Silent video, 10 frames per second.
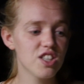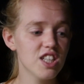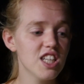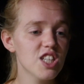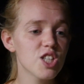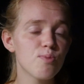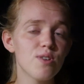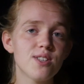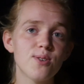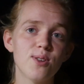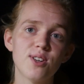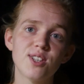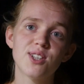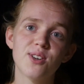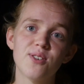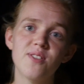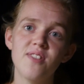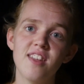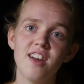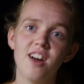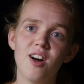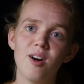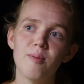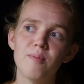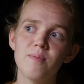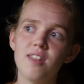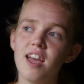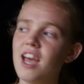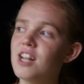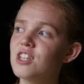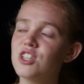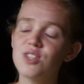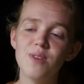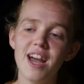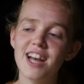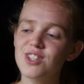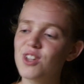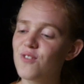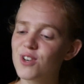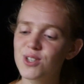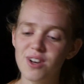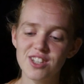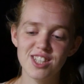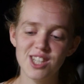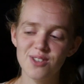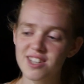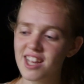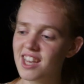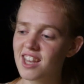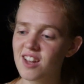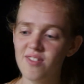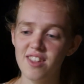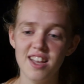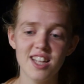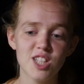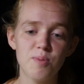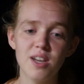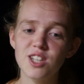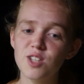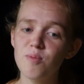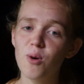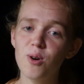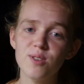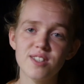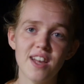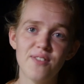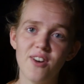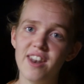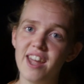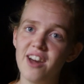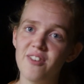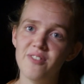teaches preschoolers, so, and we asked her the first question, she was like, it's because the morals have gone down.